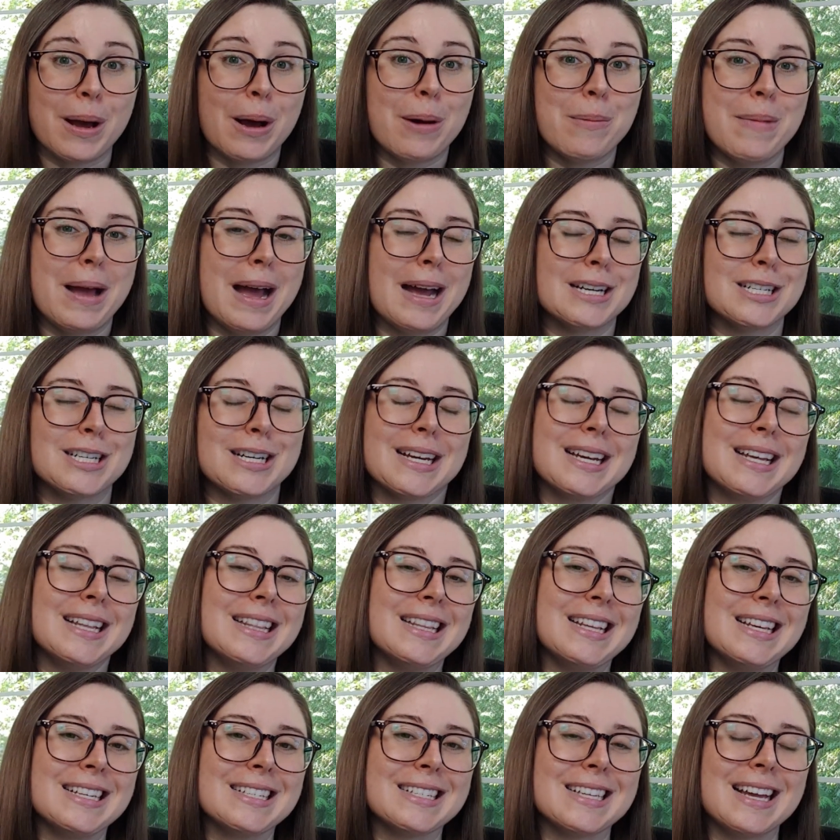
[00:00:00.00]
about magic
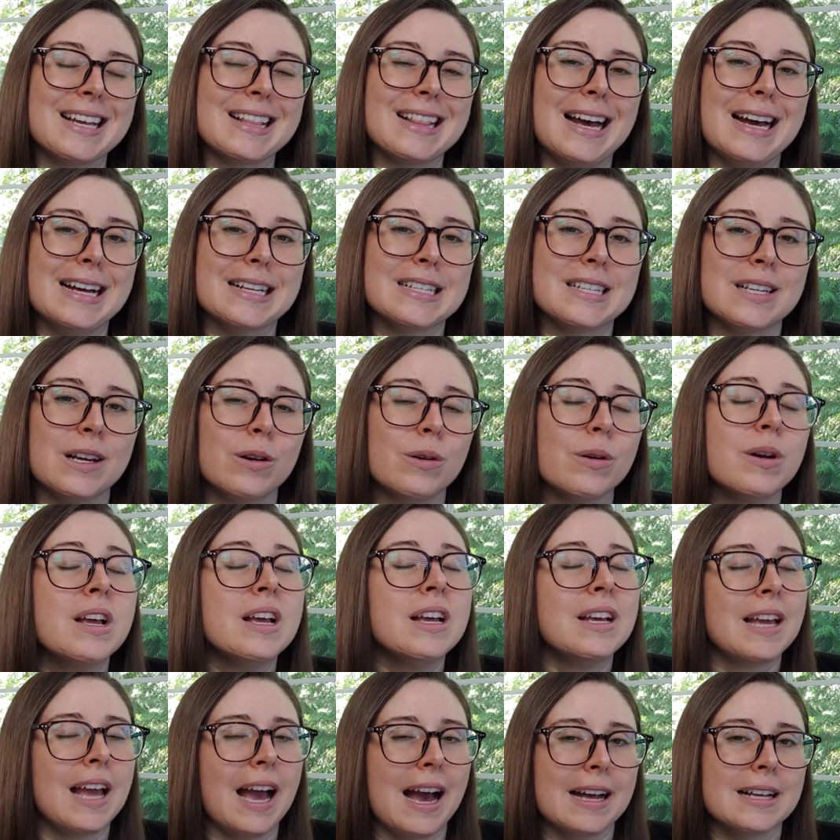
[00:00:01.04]
and things like that. So
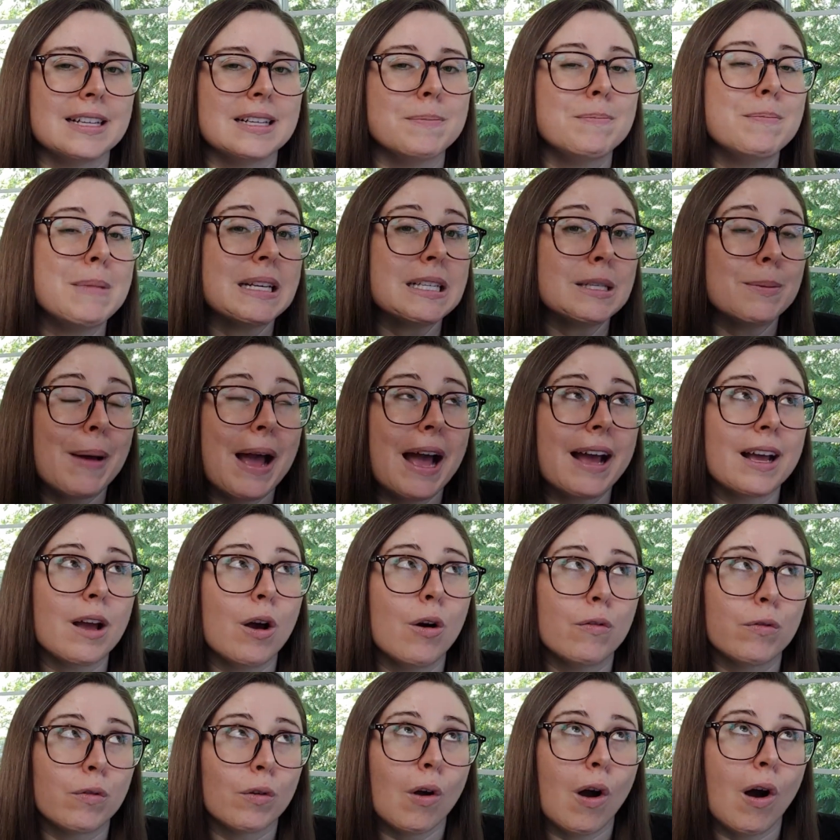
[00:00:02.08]
yeah, mixed bag
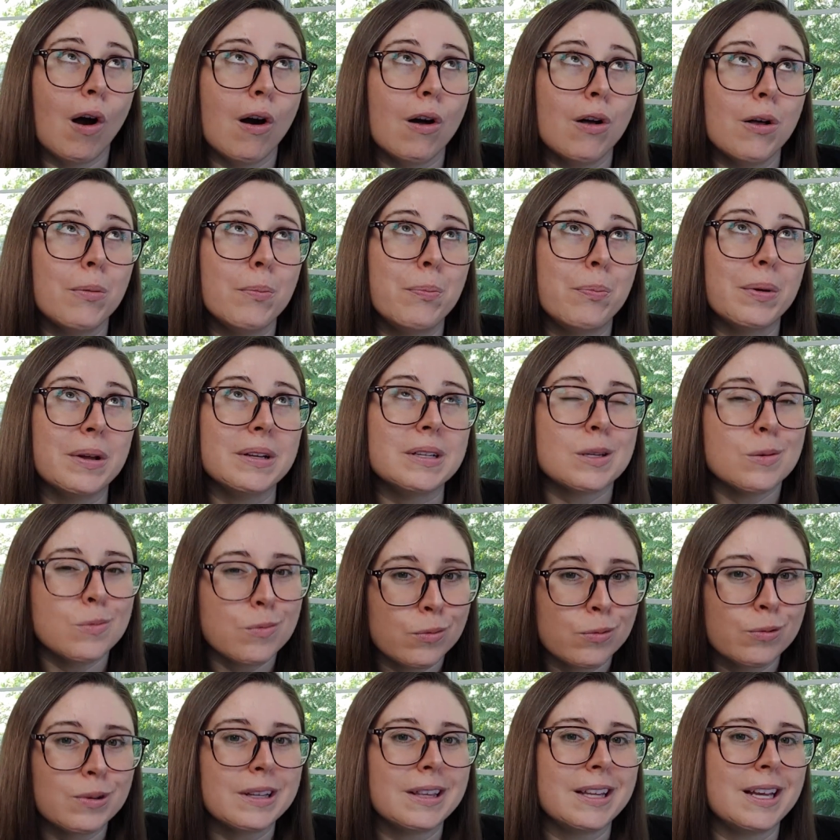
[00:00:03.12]
overall, but
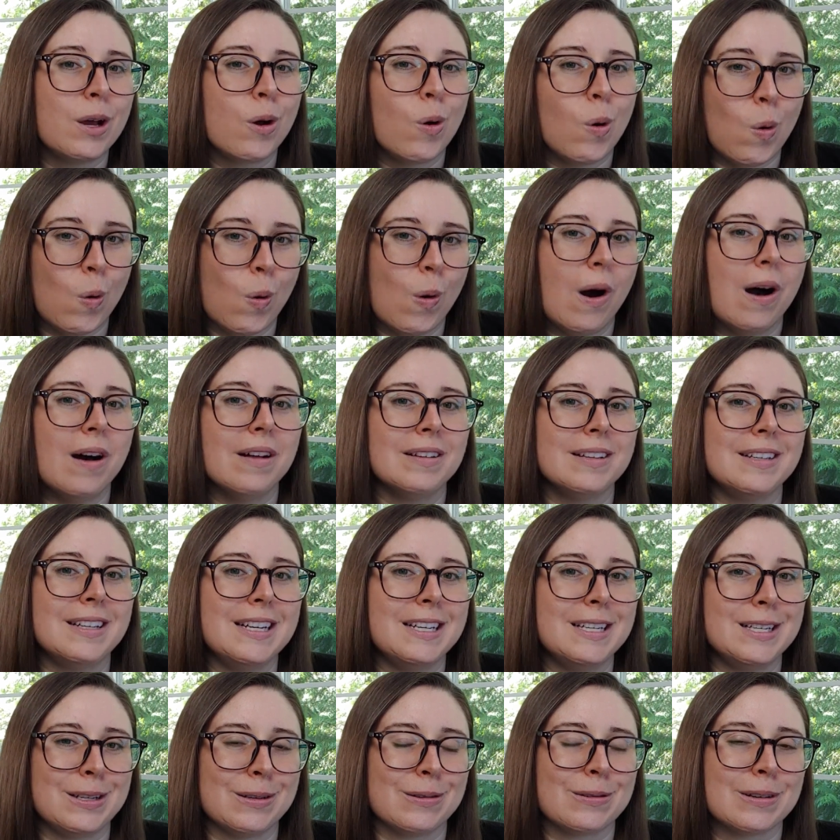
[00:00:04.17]
some really
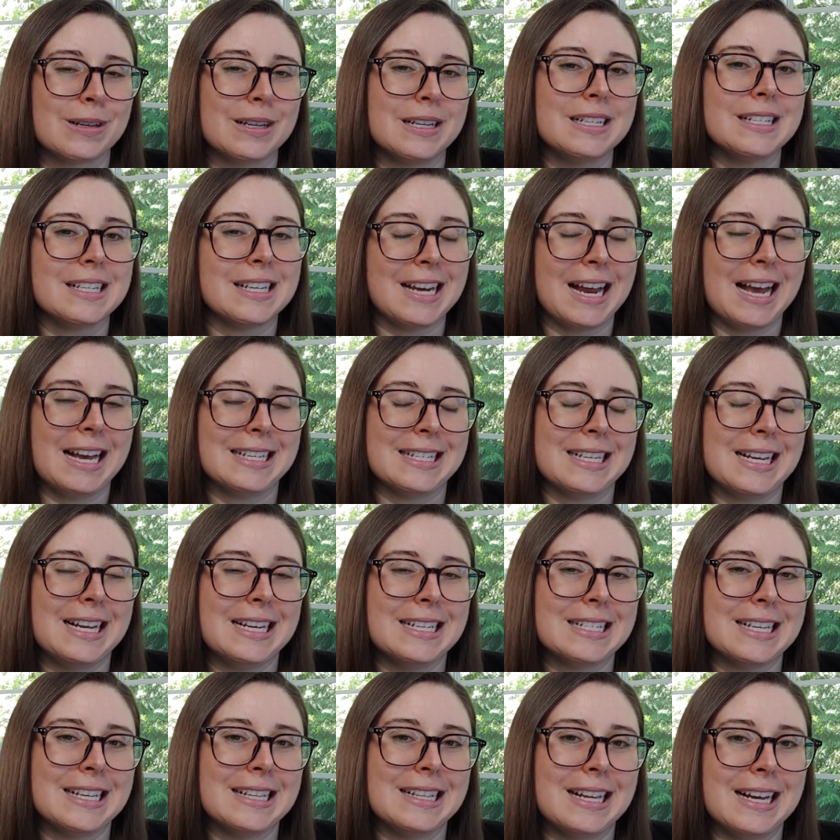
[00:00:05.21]
quality stories and
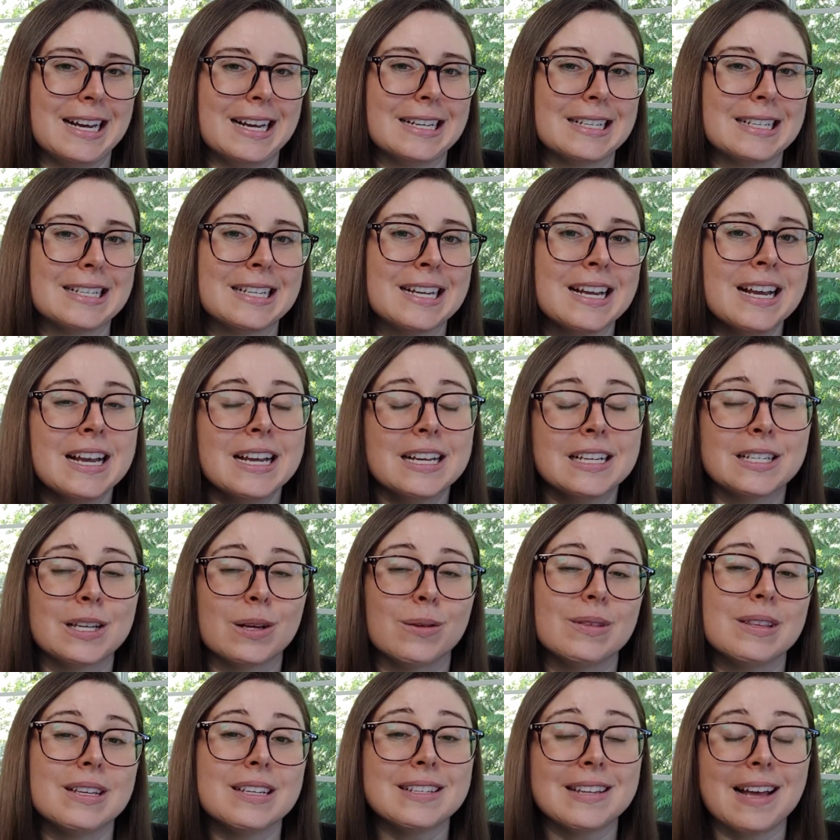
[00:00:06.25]
essays in this.
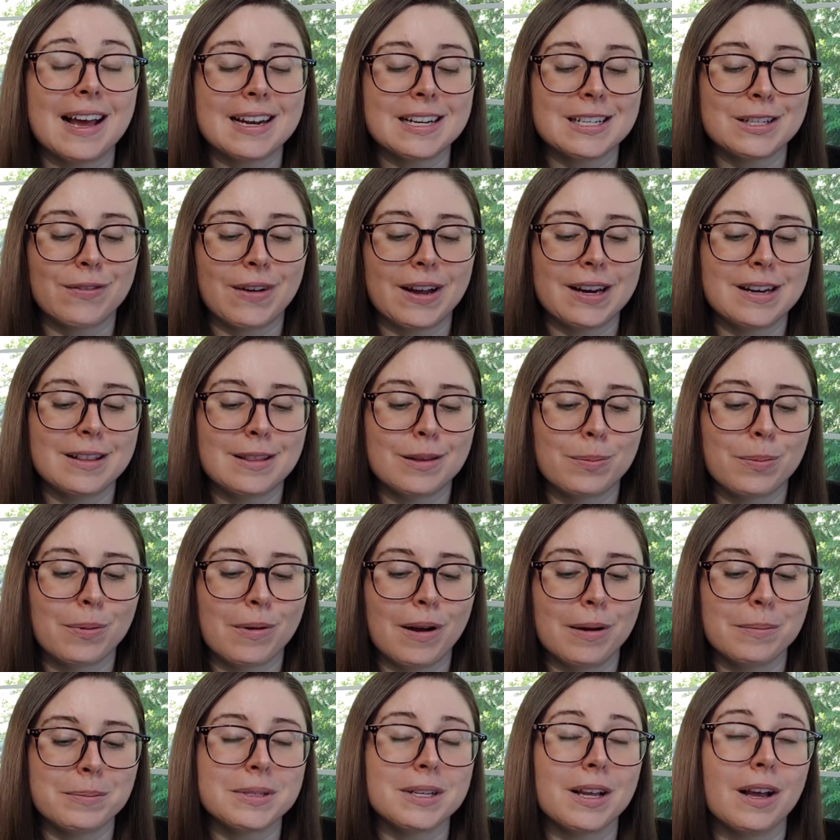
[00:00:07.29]
So this satisfied the
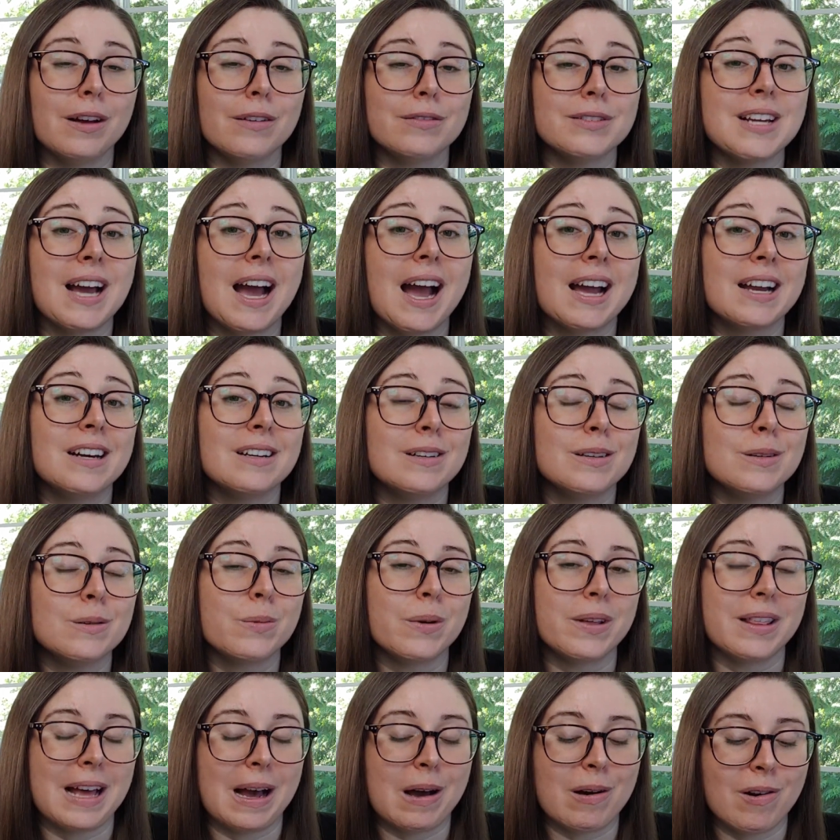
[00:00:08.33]
prompts of title
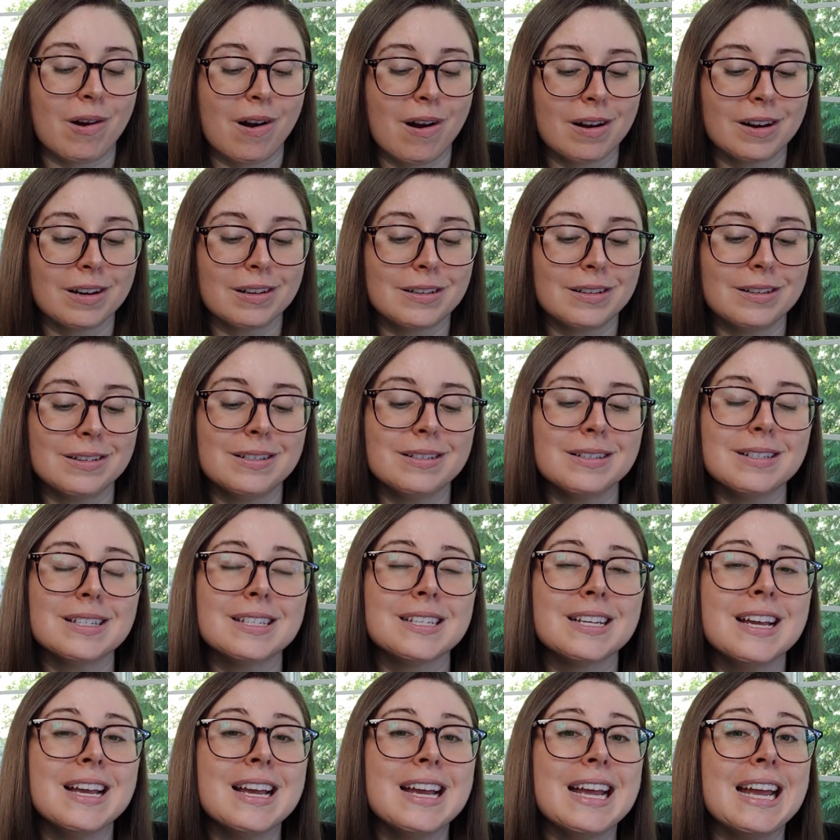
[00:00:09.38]
without
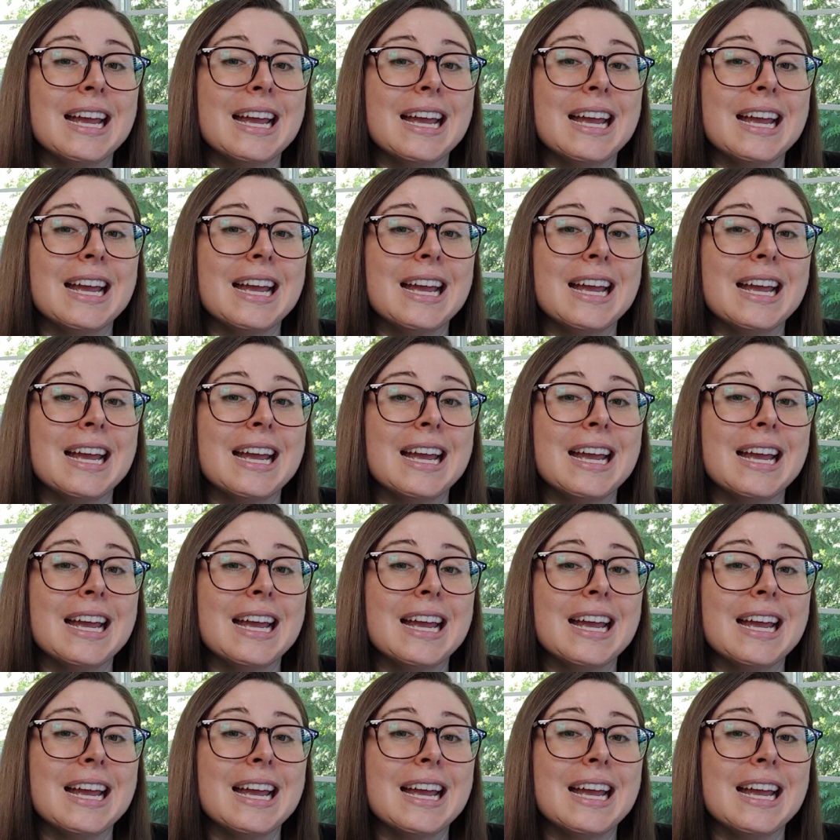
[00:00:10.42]
articles,